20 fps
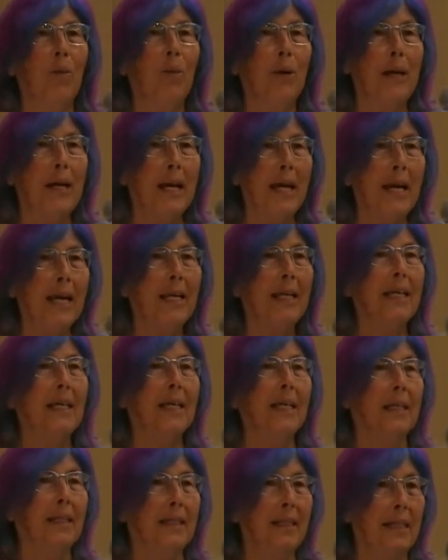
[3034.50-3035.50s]
We
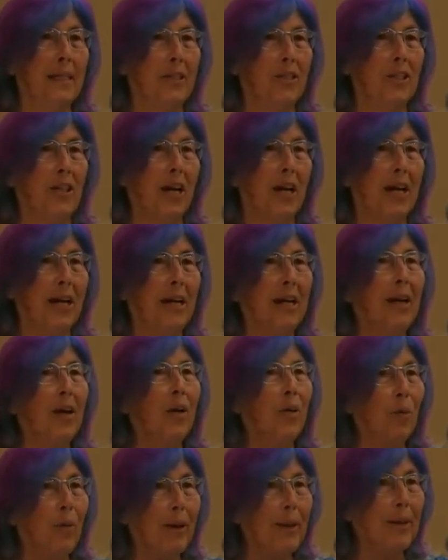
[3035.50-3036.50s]
hit caliche
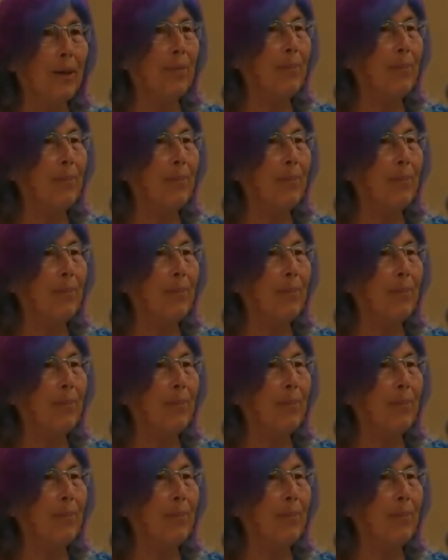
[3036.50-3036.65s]
with